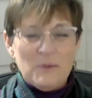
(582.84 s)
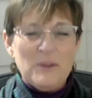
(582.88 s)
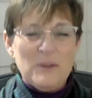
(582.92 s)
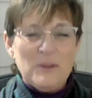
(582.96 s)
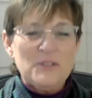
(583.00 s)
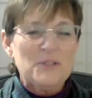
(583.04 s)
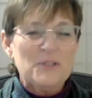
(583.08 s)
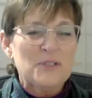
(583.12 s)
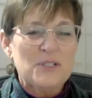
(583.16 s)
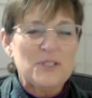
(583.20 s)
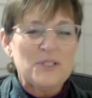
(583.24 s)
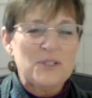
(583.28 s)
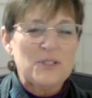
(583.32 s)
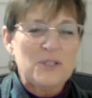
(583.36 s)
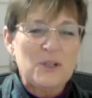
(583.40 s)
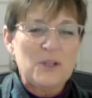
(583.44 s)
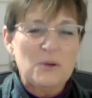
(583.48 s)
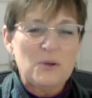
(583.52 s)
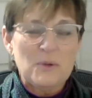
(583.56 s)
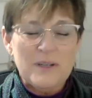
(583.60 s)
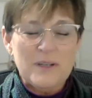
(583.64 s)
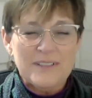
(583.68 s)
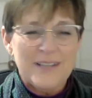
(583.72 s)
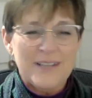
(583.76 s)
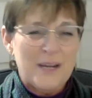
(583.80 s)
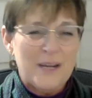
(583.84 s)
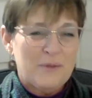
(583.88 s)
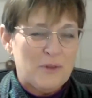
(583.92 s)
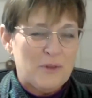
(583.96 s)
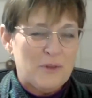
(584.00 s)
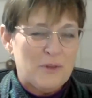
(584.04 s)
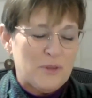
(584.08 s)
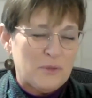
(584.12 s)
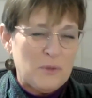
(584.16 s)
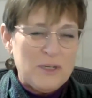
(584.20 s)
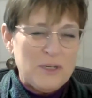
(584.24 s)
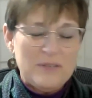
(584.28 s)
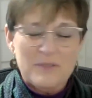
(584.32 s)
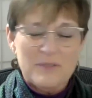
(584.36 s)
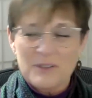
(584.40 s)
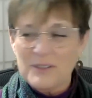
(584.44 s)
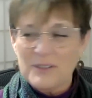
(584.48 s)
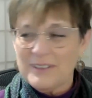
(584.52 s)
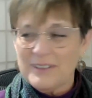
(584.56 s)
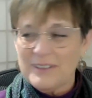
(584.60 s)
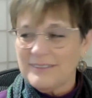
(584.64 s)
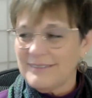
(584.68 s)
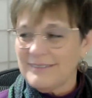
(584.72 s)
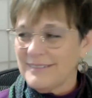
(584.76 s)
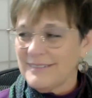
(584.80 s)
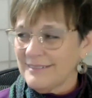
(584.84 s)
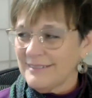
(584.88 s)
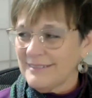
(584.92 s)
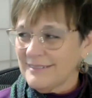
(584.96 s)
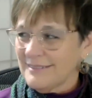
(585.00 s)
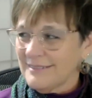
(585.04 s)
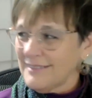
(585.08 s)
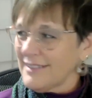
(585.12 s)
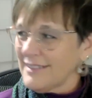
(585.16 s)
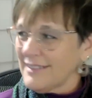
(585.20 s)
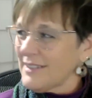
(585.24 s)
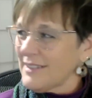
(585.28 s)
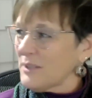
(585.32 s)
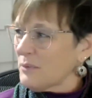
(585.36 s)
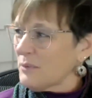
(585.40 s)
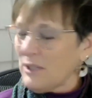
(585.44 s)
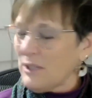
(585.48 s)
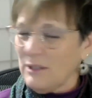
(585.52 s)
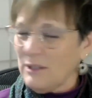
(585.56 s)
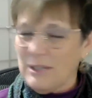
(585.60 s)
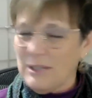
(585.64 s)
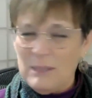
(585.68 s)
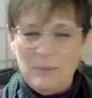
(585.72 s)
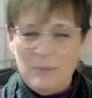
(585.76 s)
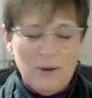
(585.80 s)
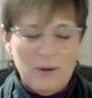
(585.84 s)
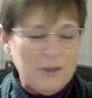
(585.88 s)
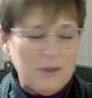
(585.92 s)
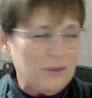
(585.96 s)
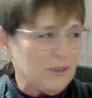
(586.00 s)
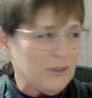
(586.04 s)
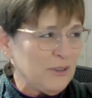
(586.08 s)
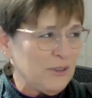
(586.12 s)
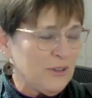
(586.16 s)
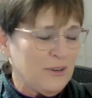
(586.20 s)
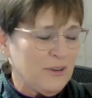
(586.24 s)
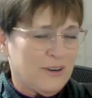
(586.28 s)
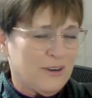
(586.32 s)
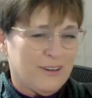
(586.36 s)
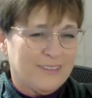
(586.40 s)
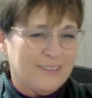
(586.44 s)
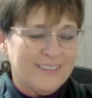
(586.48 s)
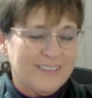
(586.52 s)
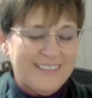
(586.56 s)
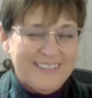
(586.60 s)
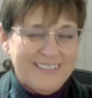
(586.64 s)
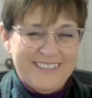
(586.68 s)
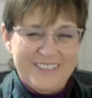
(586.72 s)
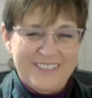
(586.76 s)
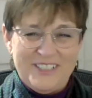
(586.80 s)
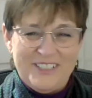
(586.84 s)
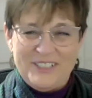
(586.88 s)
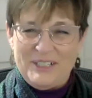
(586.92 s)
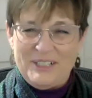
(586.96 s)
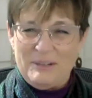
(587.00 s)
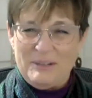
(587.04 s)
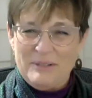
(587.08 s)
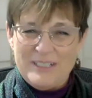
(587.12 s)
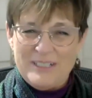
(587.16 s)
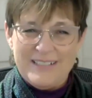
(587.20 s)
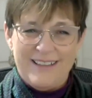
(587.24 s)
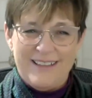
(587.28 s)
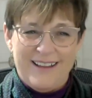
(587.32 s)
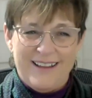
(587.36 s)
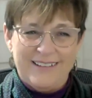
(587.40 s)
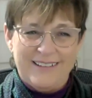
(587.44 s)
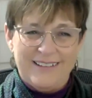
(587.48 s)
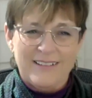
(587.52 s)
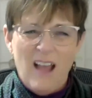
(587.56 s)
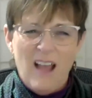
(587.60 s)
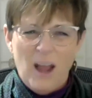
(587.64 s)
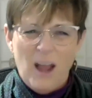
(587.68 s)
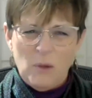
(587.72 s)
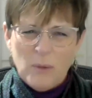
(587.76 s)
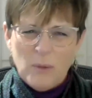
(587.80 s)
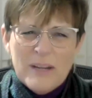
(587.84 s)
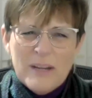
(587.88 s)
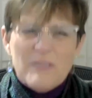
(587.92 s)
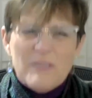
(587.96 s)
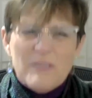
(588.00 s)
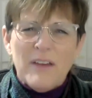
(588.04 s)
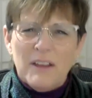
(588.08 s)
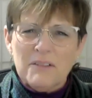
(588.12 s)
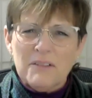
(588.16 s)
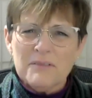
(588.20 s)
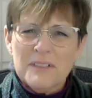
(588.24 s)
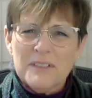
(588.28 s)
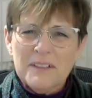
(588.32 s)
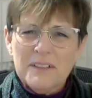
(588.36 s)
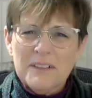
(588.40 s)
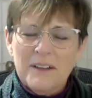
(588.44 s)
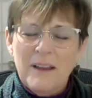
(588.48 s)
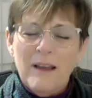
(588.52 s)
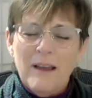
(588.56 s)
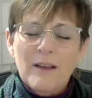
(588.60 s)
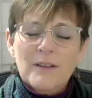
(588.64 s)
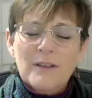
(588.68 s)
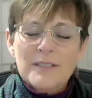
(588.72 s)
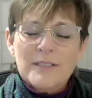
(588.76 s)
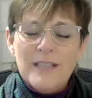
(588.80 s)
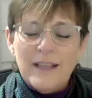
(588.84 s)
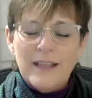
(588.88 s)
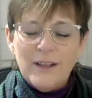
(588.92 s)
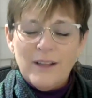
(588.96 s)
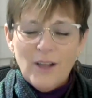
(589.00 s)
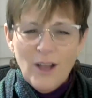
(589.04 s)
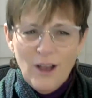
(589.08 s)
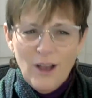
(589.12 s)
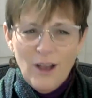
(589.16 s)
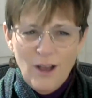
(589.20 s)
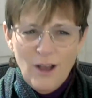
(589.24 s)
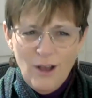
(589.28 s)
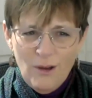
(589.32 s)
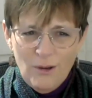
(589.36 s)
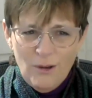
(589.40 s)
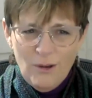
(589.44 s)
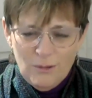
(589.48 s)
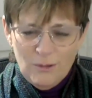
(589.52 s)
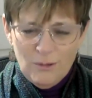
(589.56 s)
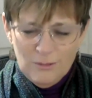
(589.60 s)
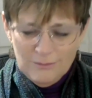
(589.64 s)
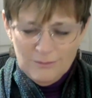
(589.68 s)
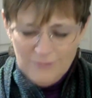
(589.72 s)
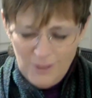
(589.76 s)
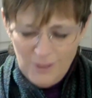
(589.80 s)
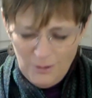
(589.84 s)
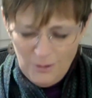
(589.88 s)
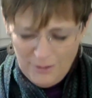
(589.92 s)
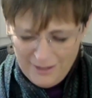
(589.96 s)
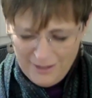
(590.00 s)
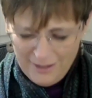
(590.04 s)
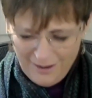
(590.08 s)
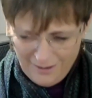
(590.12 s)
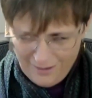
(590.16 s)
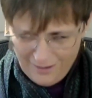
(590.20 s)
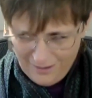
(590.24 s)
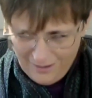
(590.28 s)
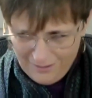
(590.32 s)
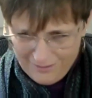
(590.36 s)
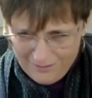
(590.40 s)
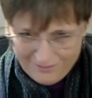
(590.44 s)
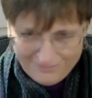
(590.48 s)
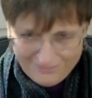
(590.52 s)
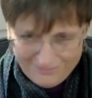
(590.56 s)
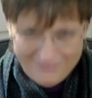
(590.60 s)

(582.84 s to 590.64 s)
went to a studio one time with a weaver and he said, where do you keep all your yarn? She was like, I weave it. It's like, oh, okay.